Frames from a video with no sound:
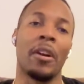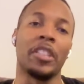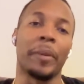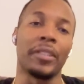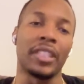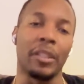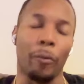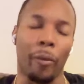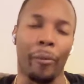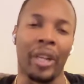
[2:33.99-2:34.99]
especially
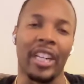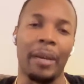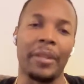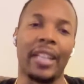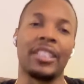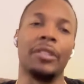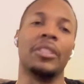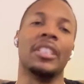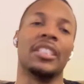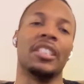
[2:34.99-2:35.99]
when it comes down to you
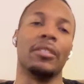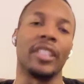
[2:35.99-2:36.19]
to just